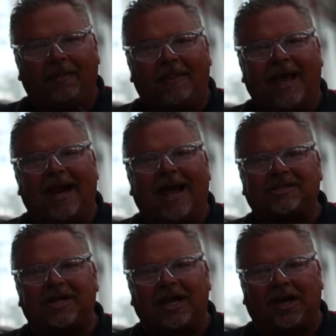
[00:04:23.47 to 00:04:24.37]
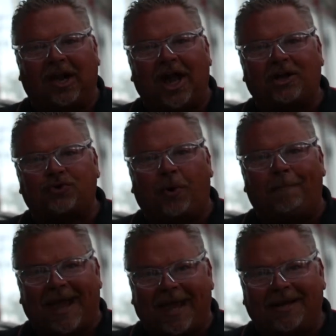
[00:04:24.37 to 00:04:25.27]
That acts like an
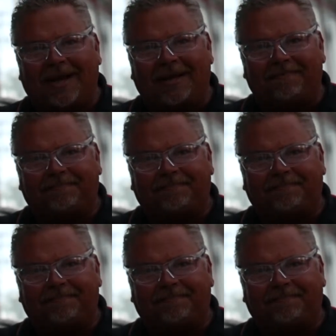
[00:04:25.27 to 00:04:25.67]
electromagnet